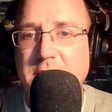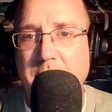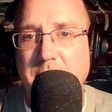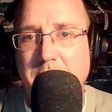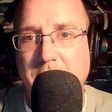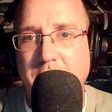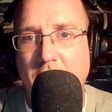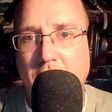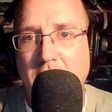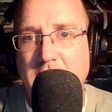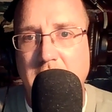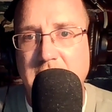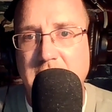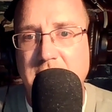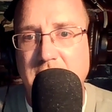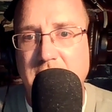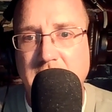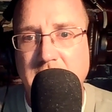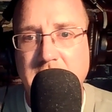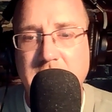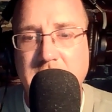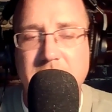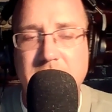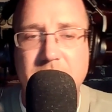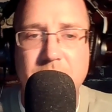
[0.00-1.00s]
Bernard
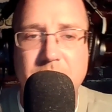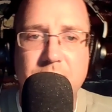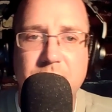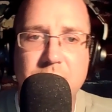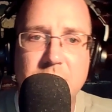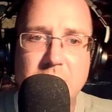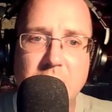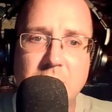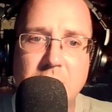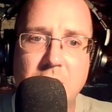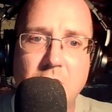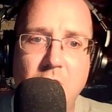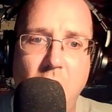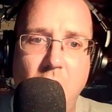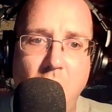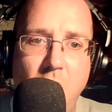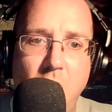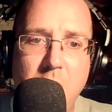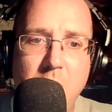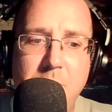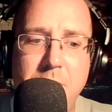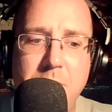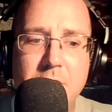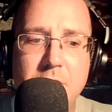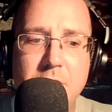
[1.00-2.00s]
Eastland, you know, HARP,